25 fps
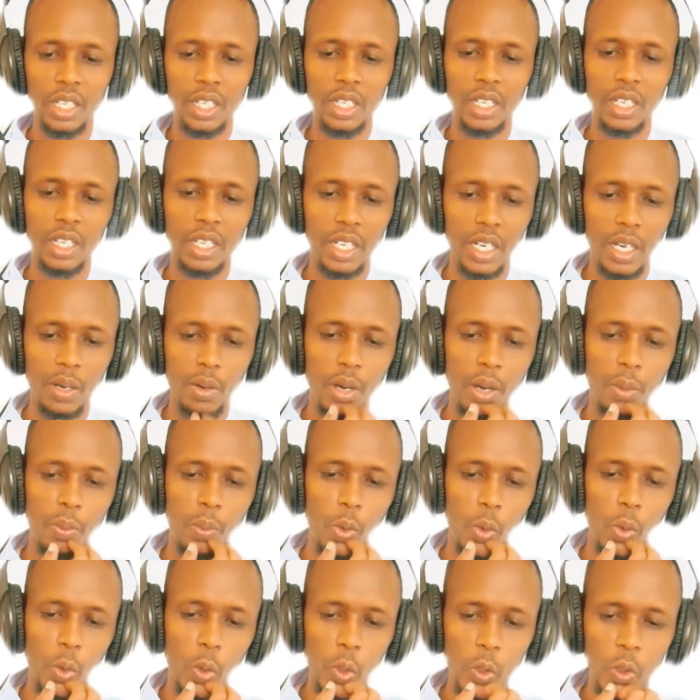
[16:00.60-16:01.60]
in our
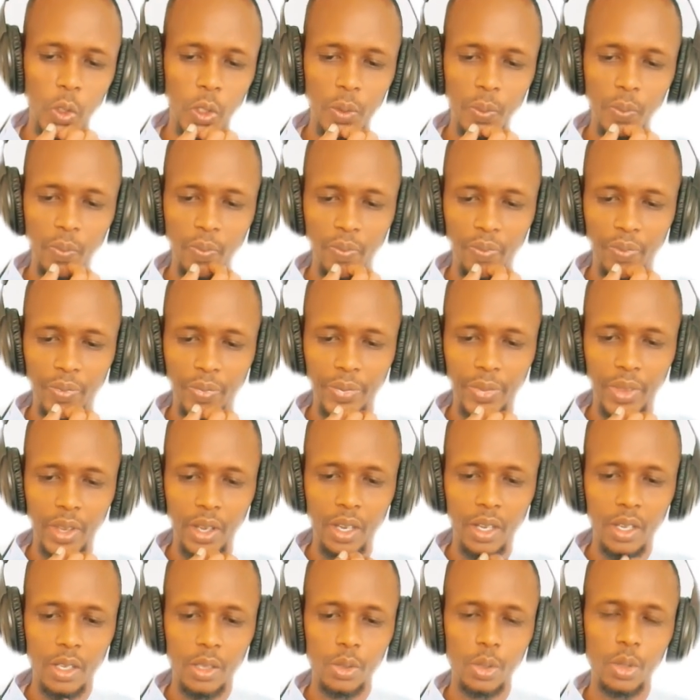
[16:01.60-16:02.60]
books.
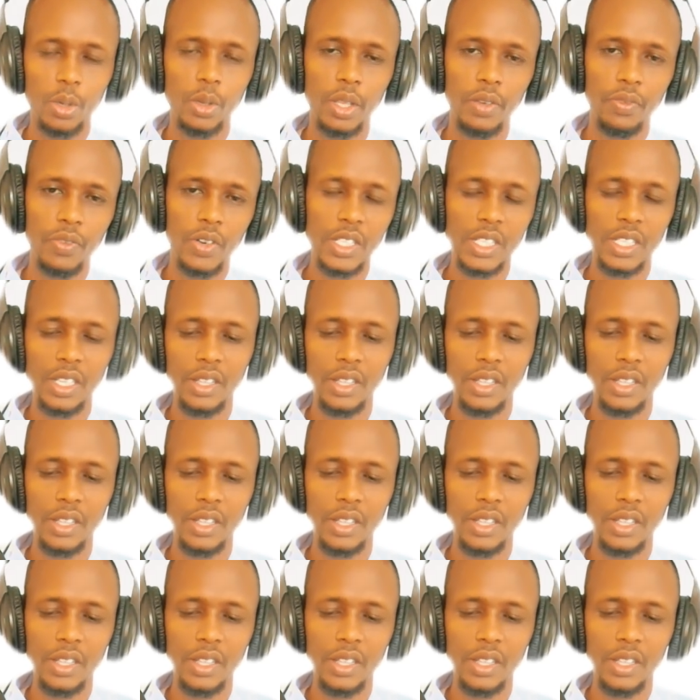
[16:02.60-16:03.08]
So the first